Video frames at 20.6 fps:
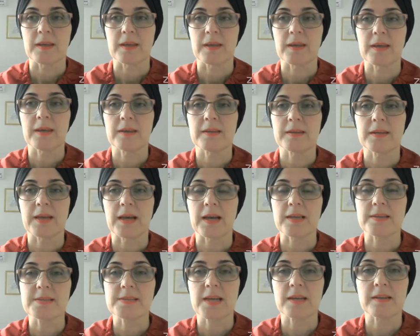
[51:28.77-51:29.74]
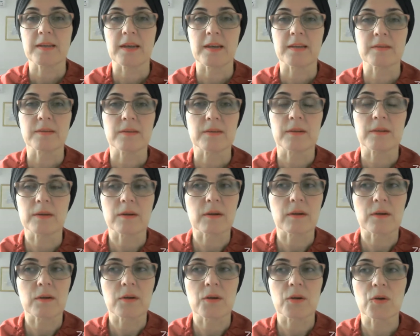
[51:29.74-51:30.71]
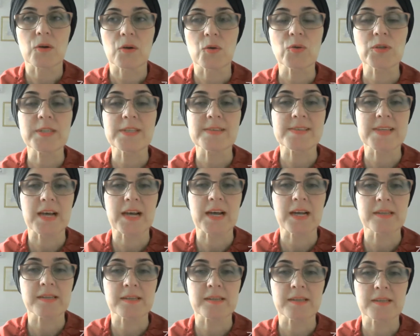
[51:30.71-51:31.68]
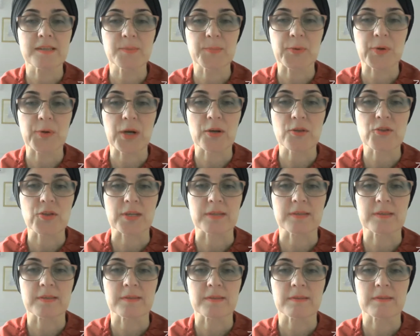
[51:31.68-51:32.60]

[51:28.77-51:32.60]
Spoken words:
And I said, and who designed the project?